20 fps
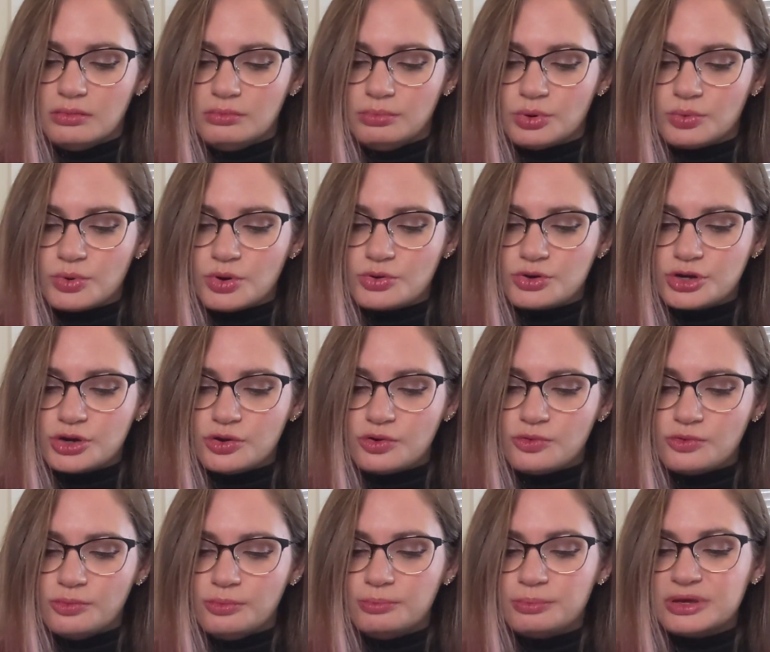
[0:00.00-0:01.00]

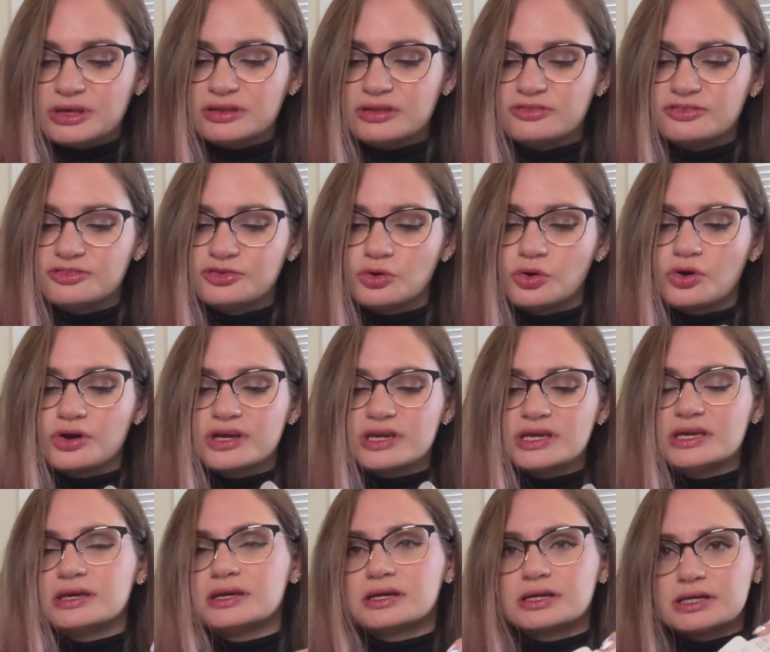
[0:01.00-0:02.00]
Barocco
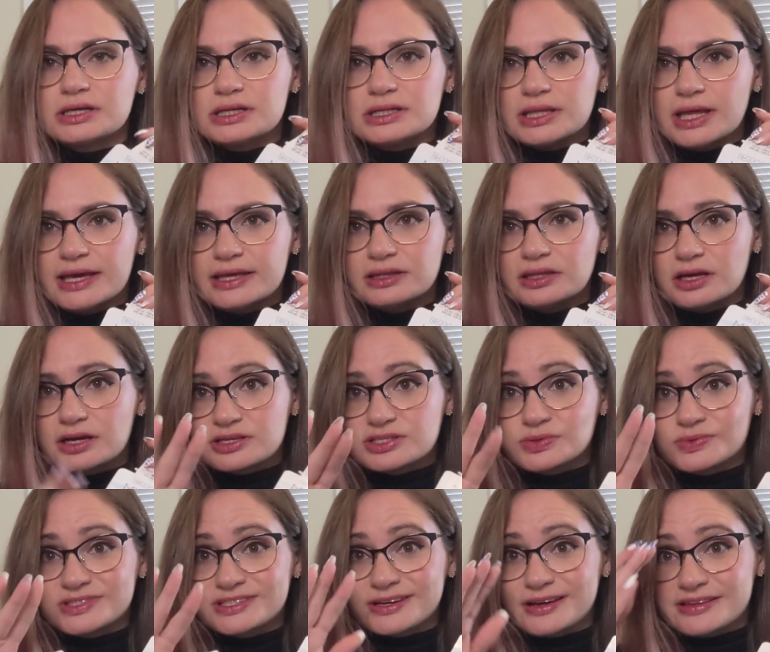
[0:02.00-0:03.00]
Millefiori Light Luck.
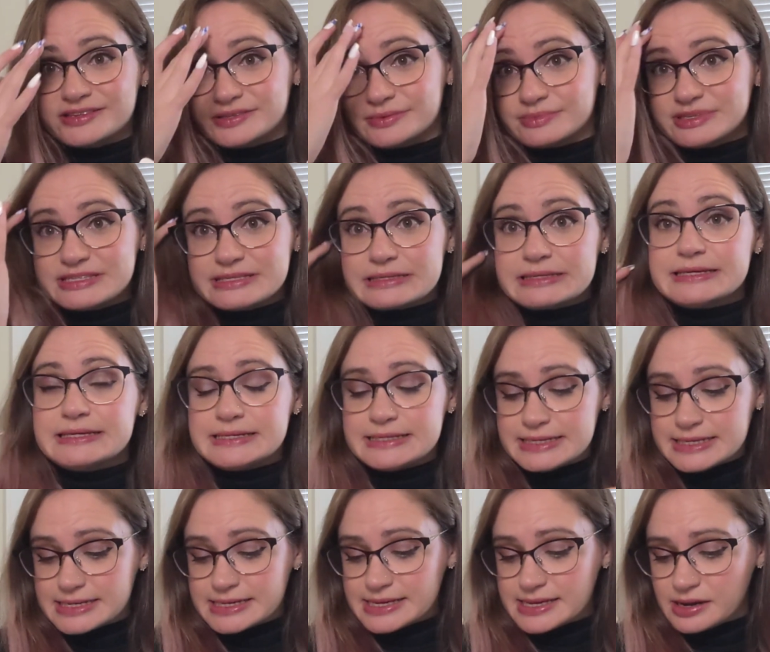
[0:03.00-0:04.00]
So it's got some
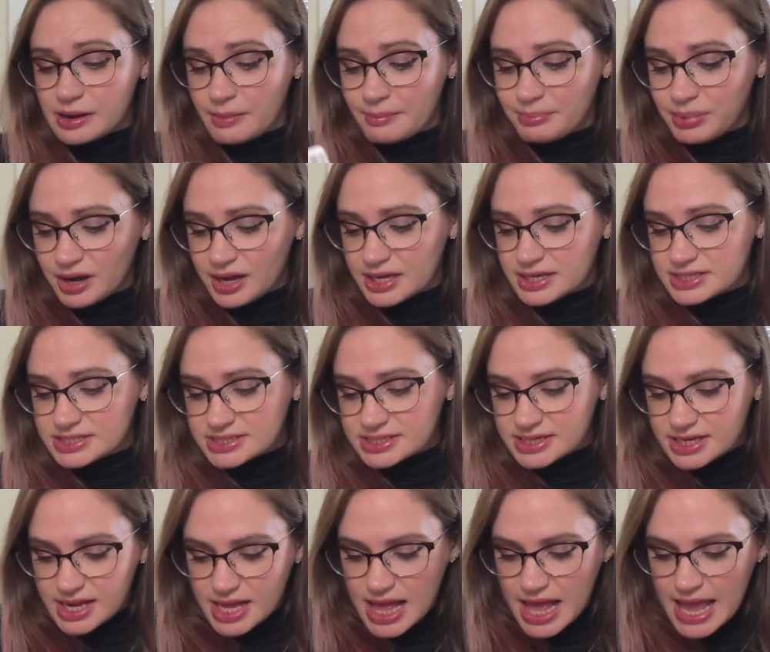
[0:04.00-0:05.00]
stellina in it, but
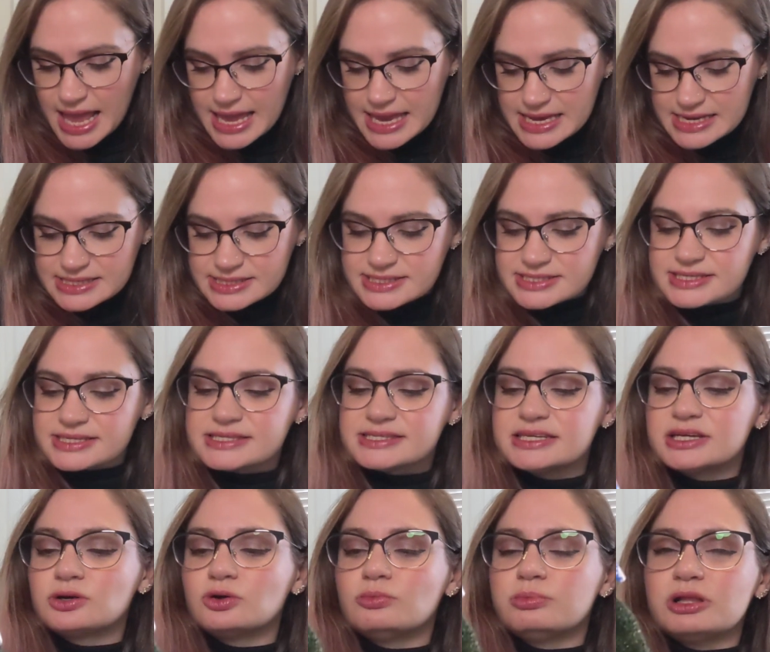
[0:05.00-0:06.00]
it is a
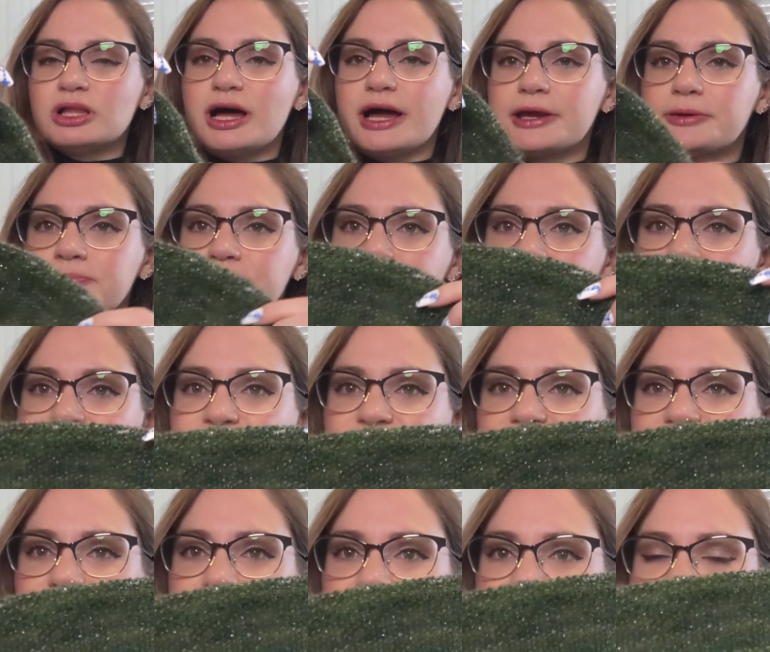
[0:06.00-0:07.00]
single ply.
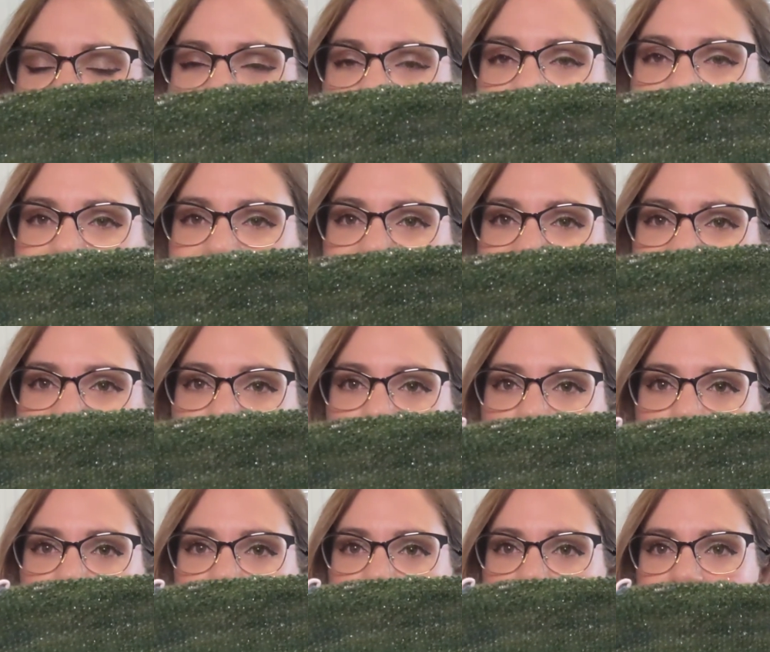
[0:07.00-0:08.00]
And I got as
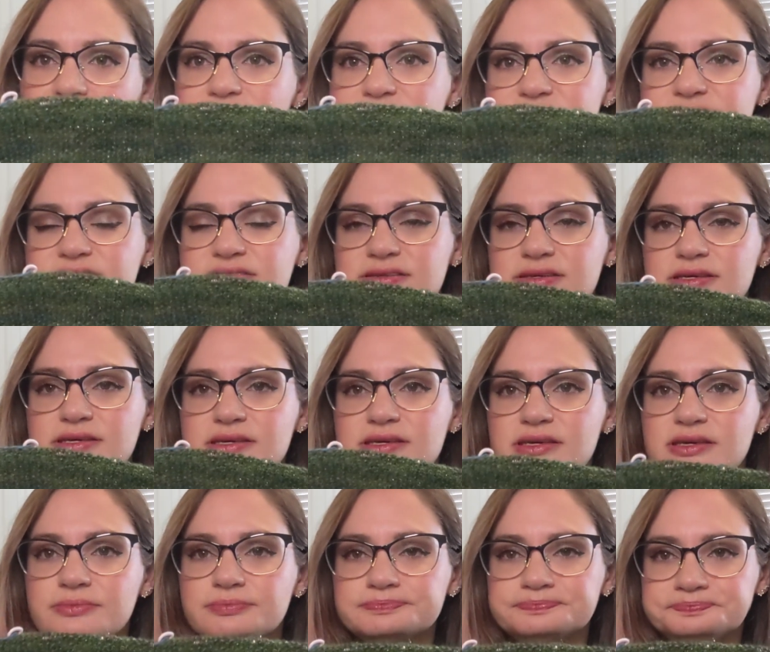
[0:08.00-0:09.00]
far as
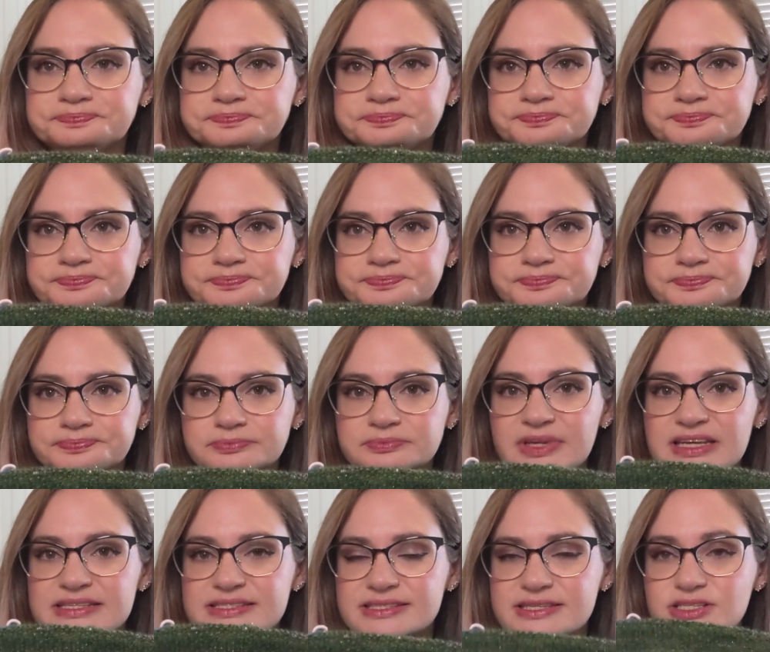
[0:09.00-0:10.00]
the
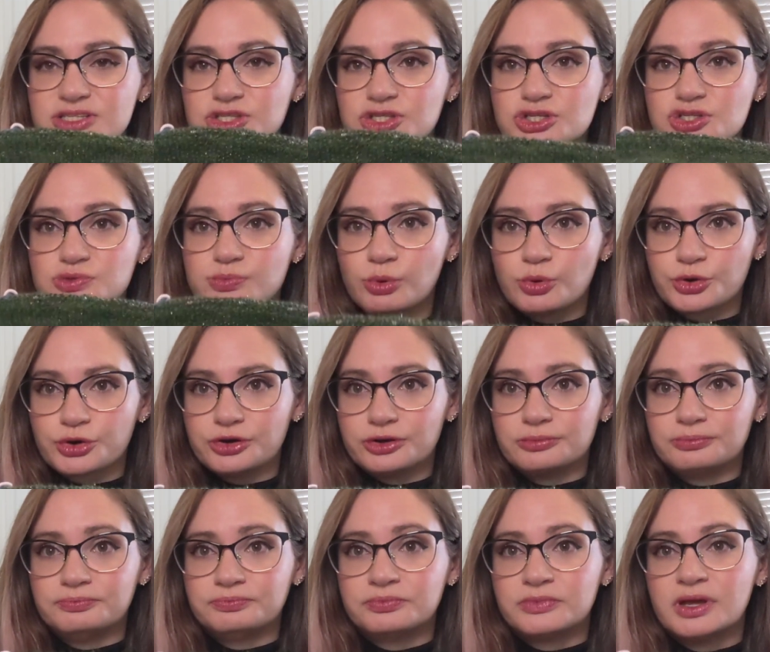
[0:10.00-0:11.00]
seed stitch
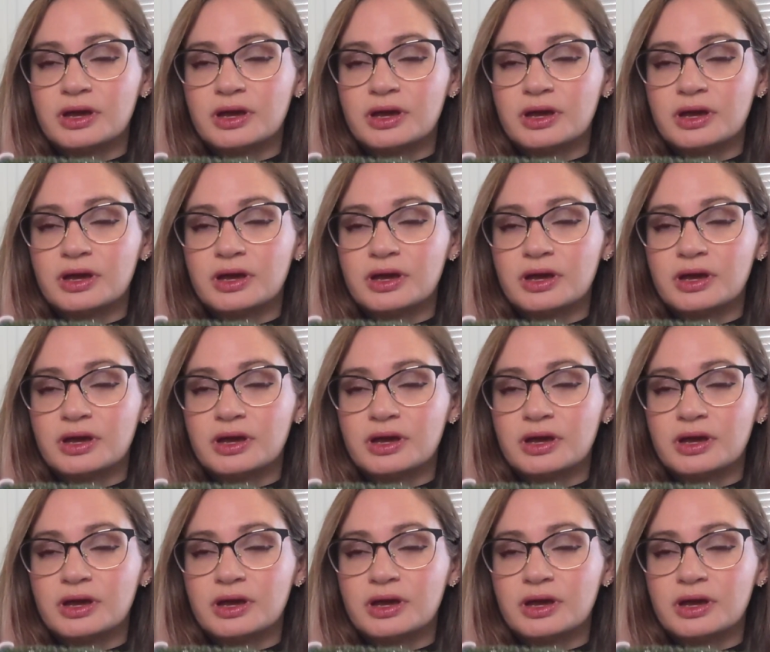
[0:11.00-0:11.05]
border,